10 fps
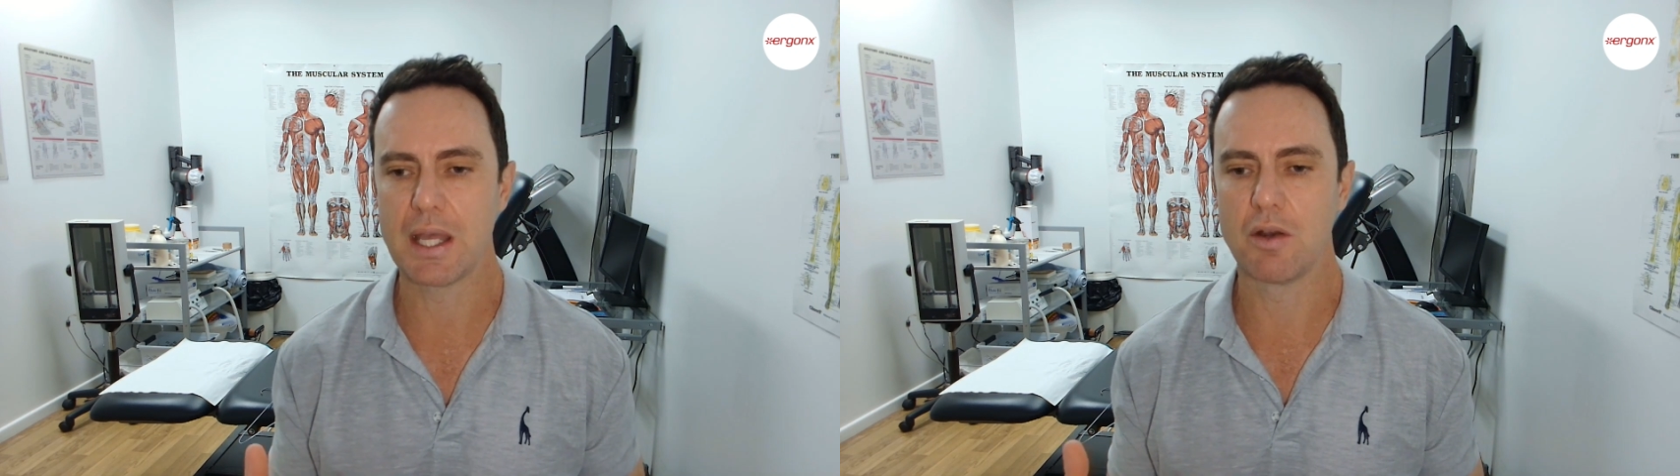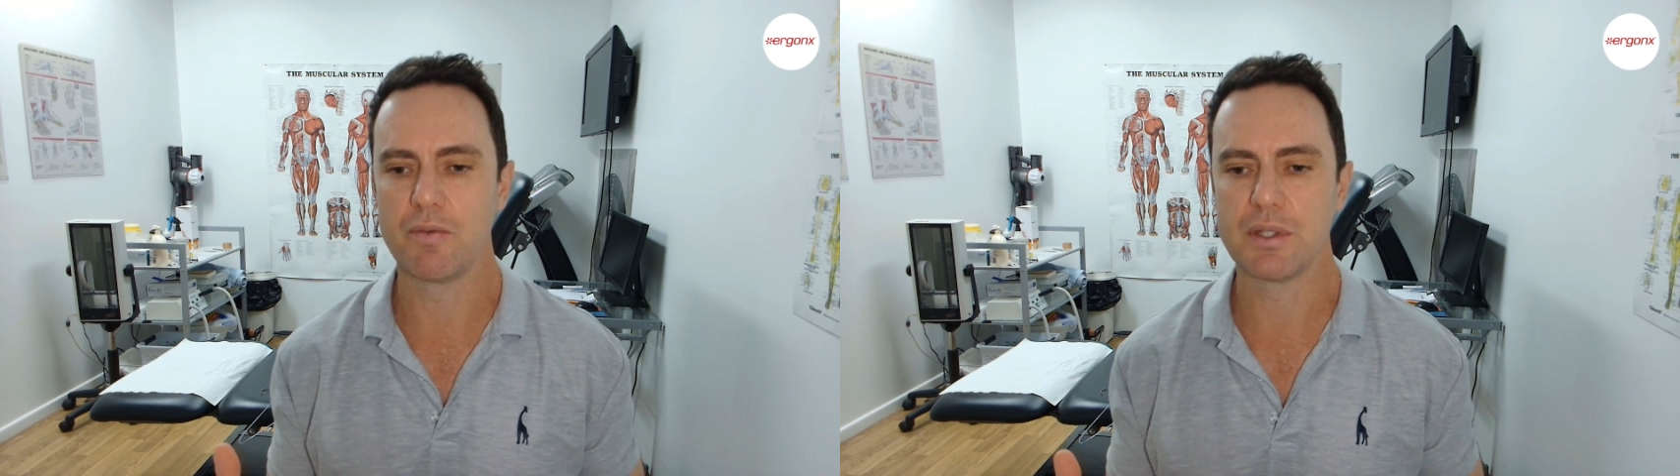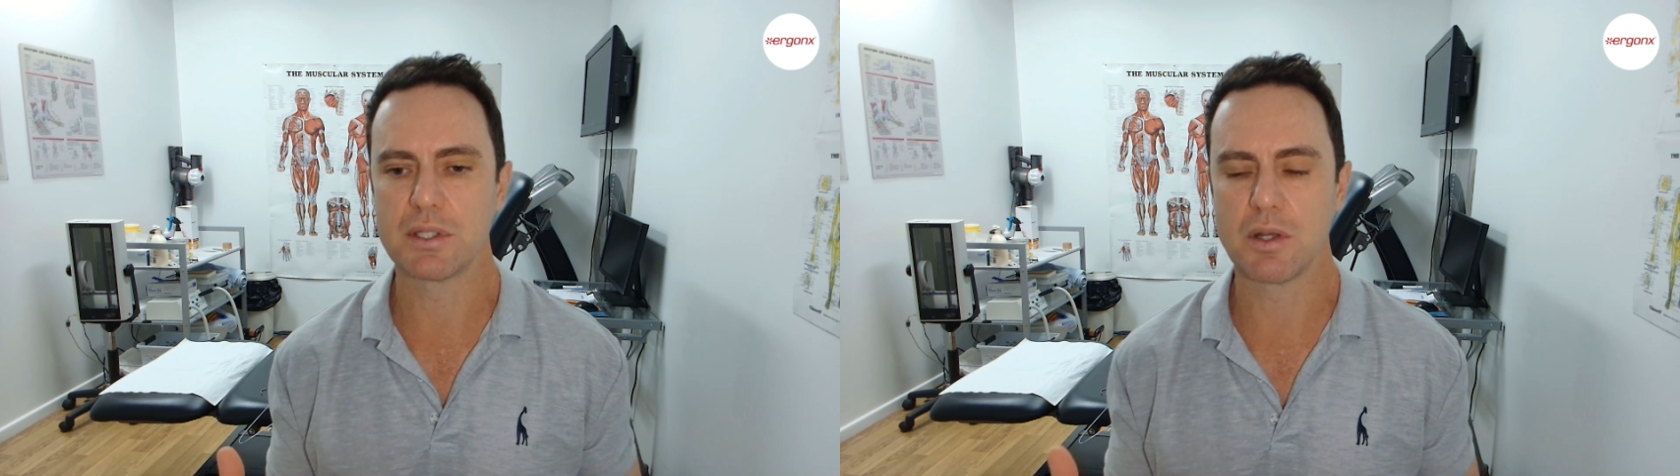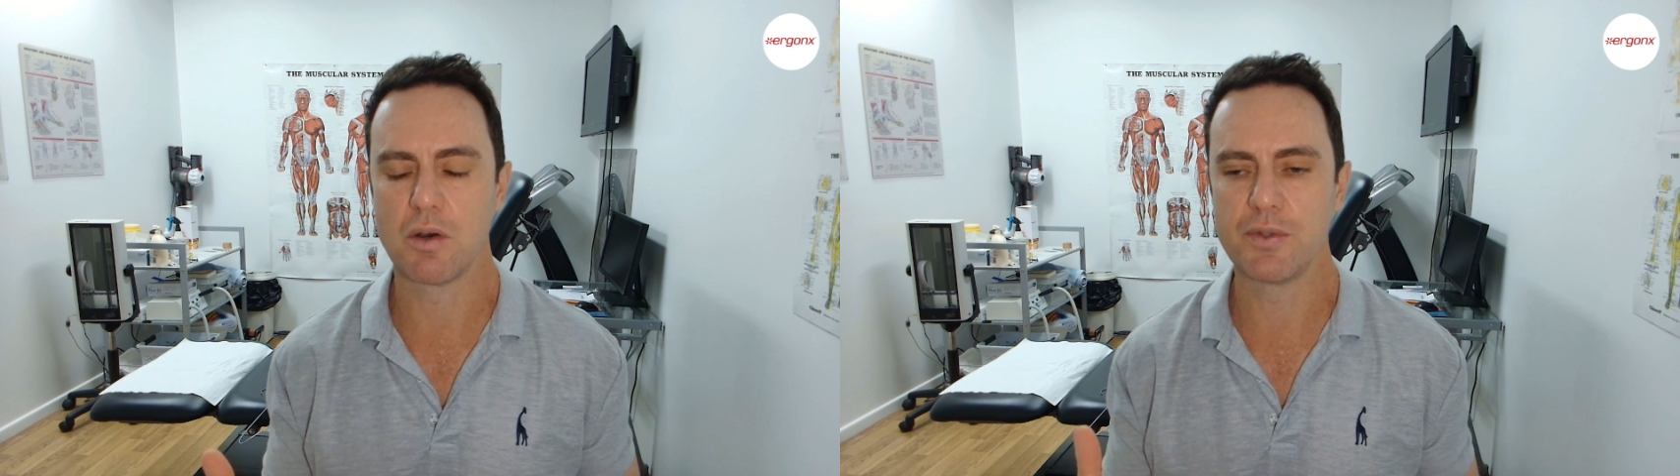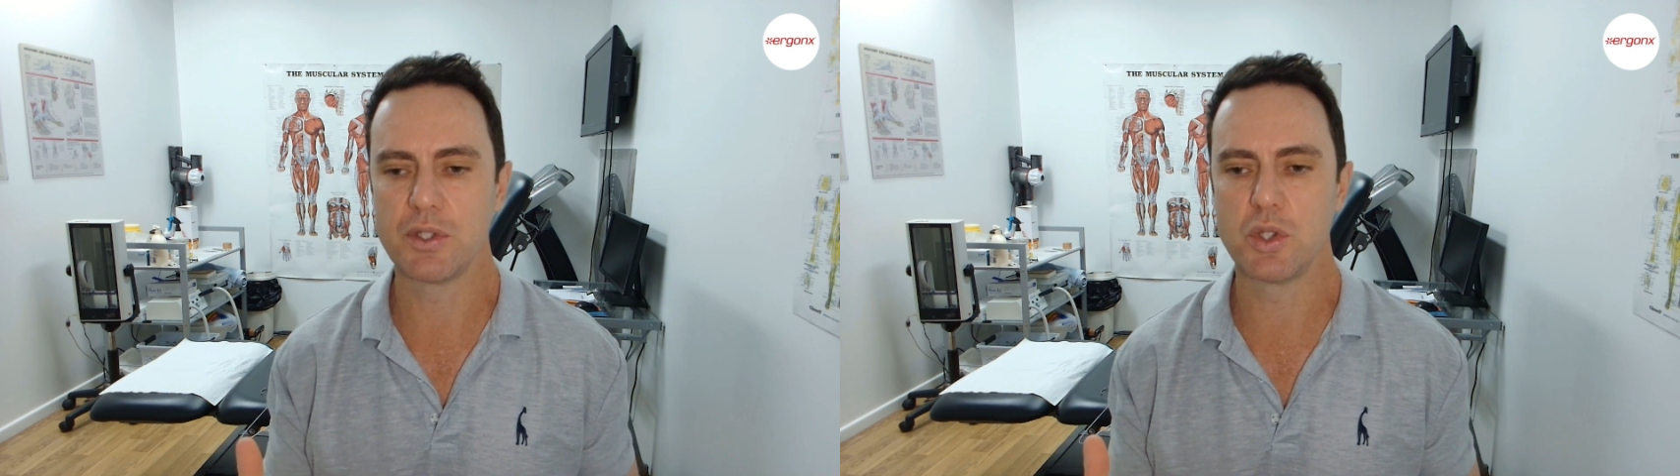and
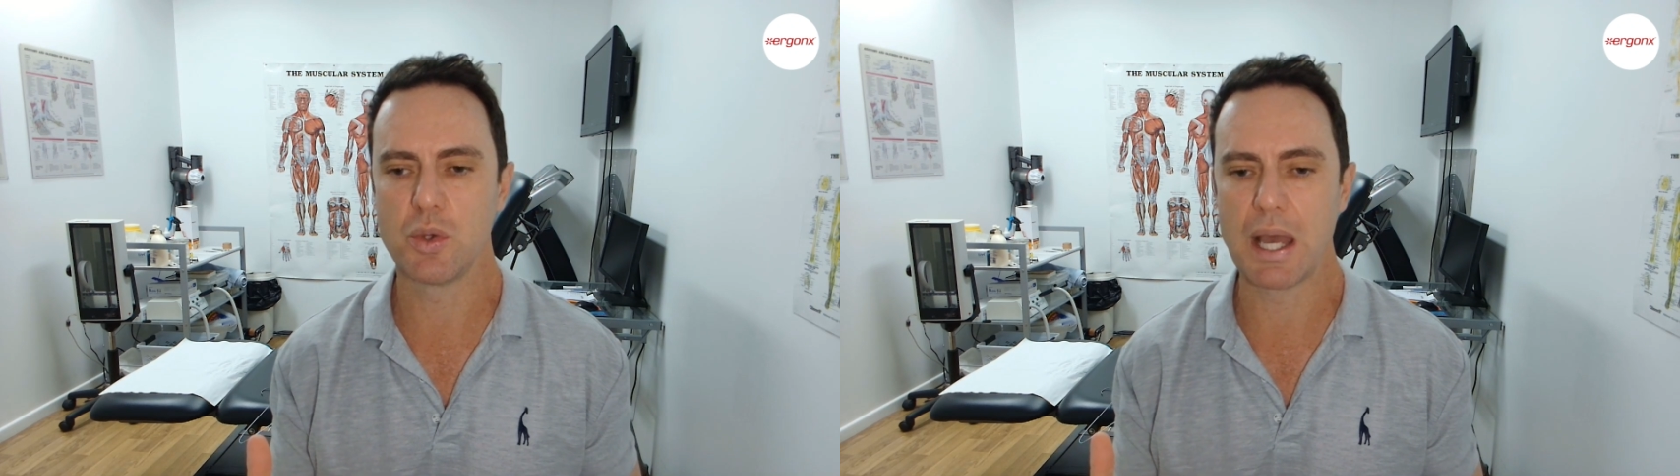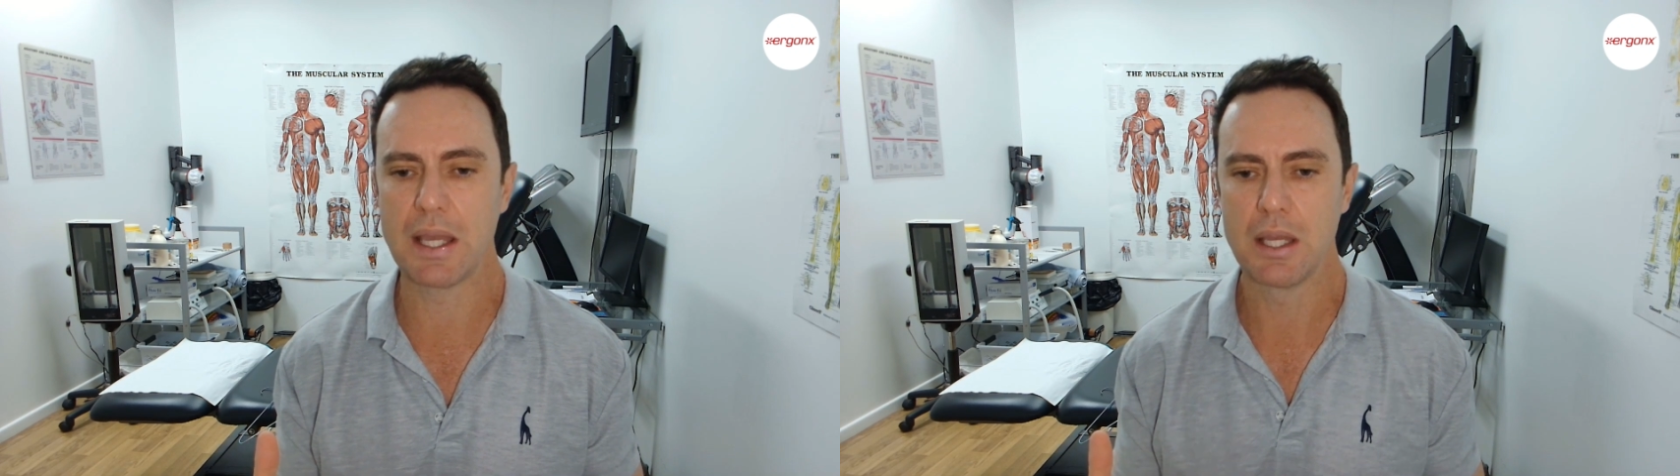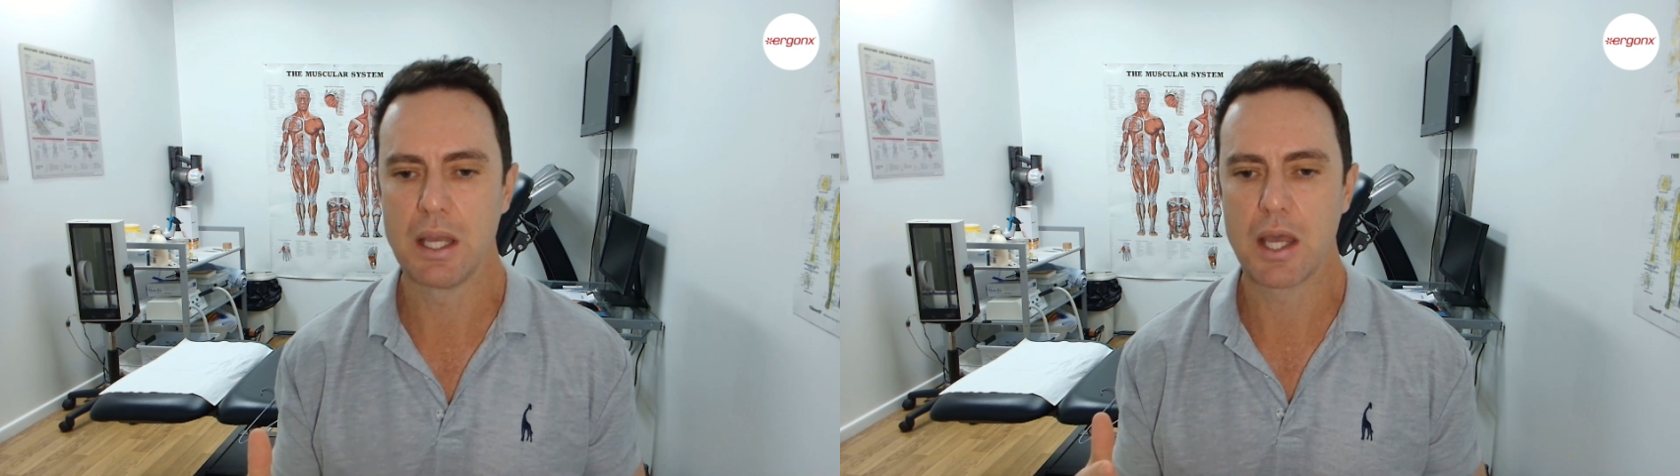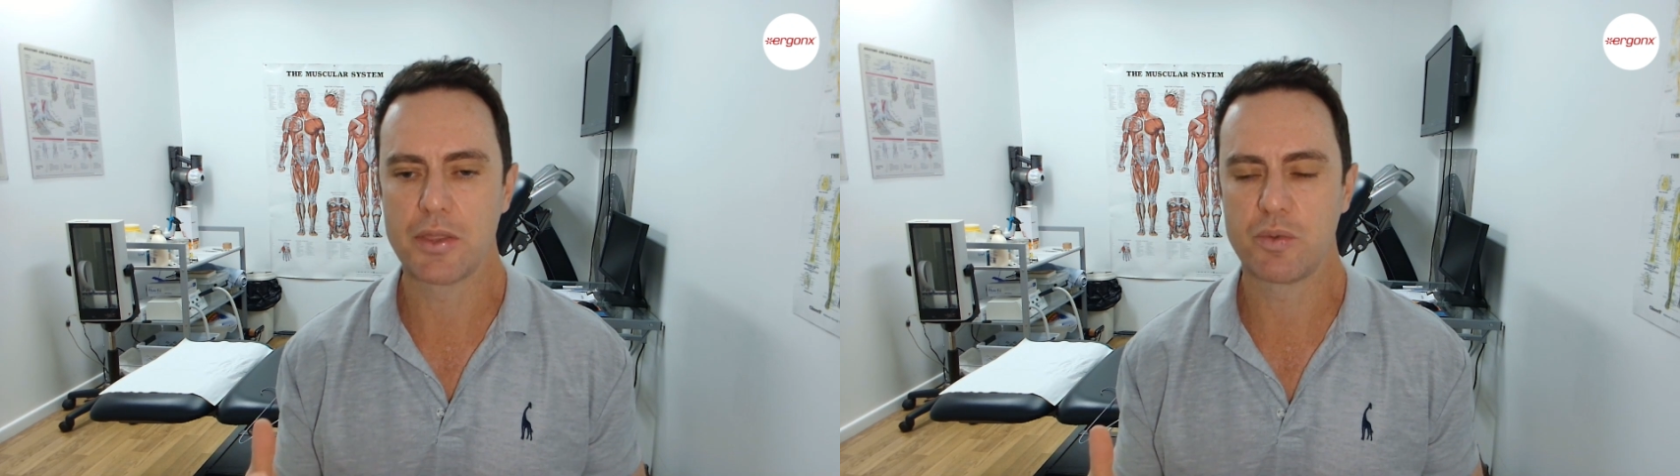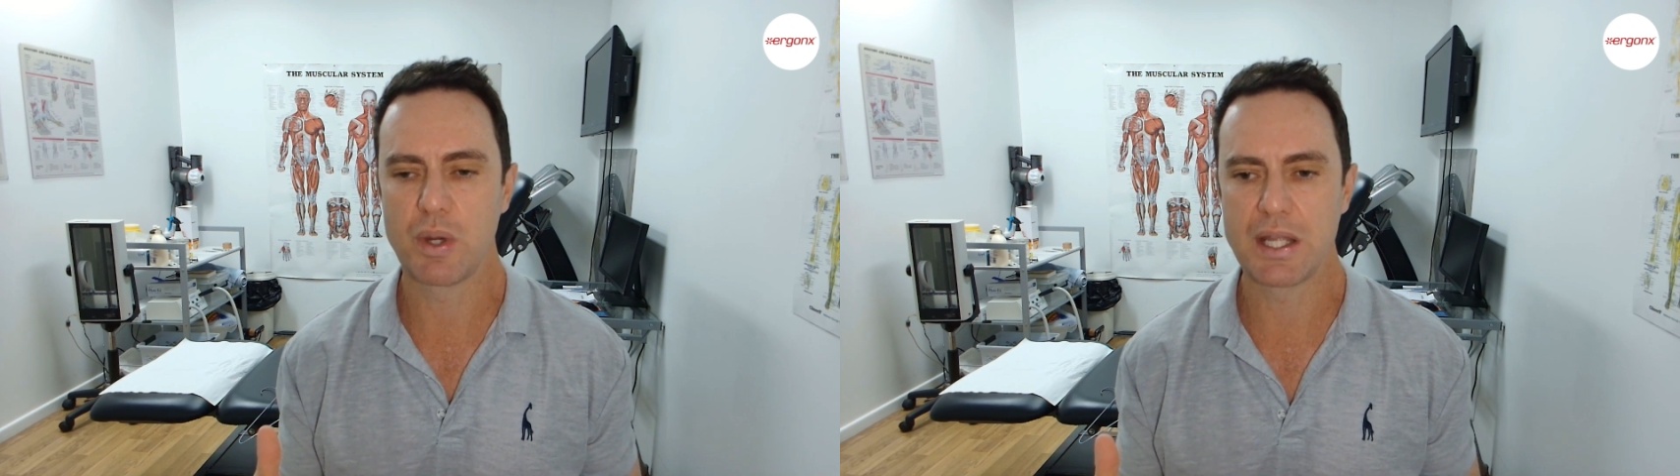often do a
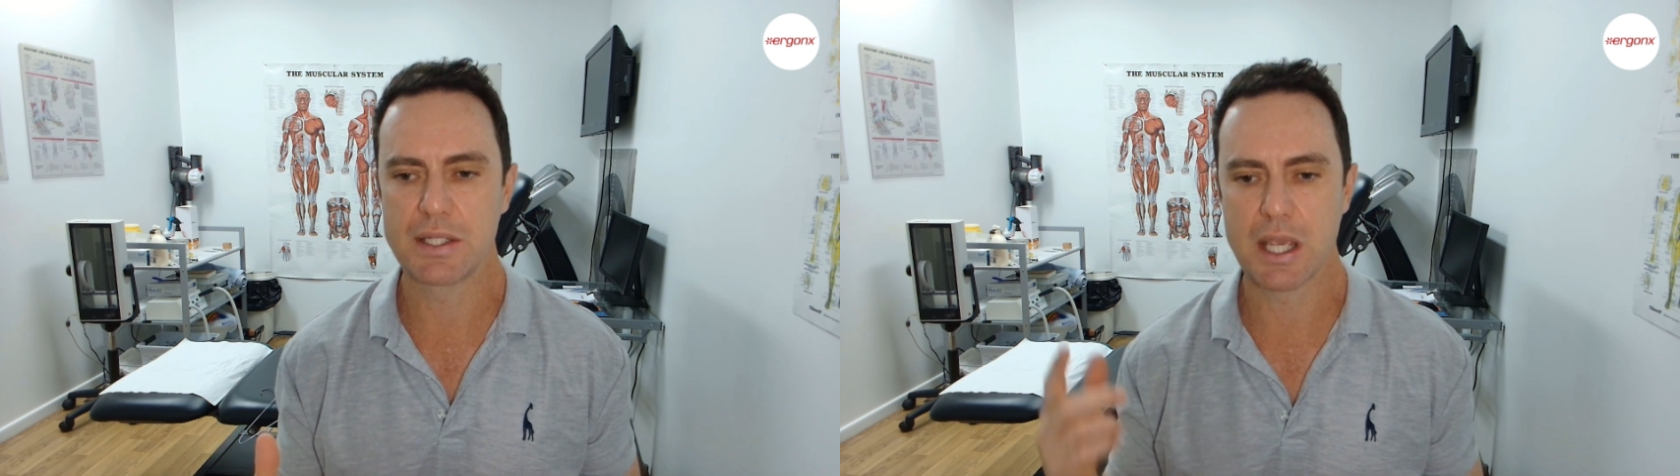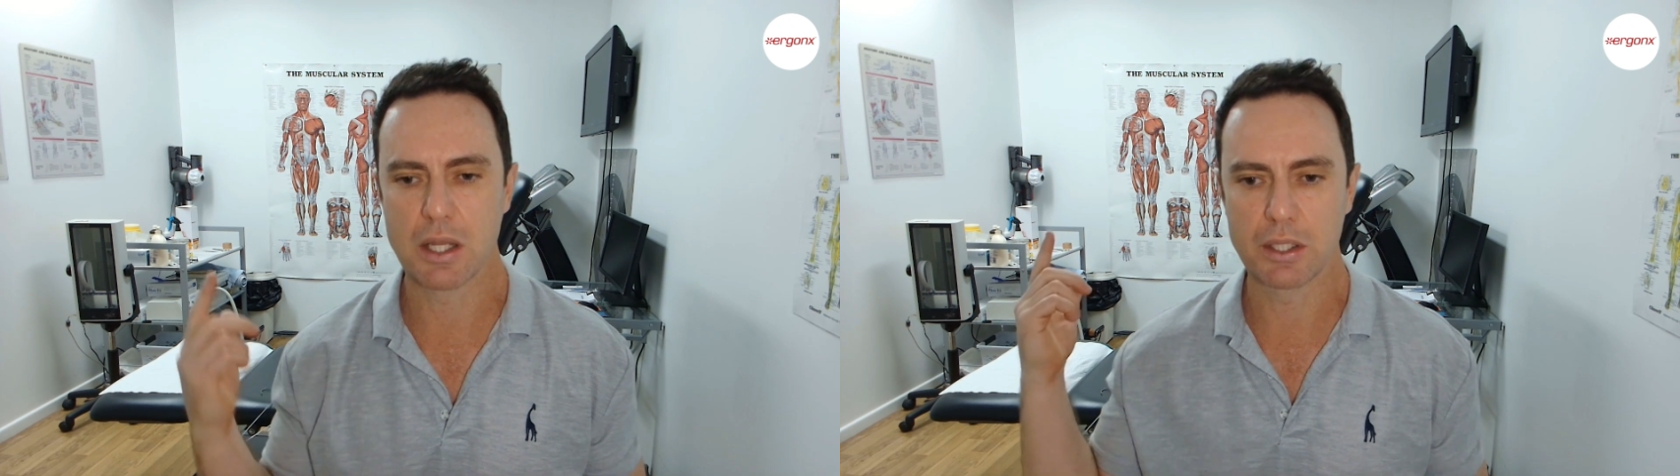3D scan.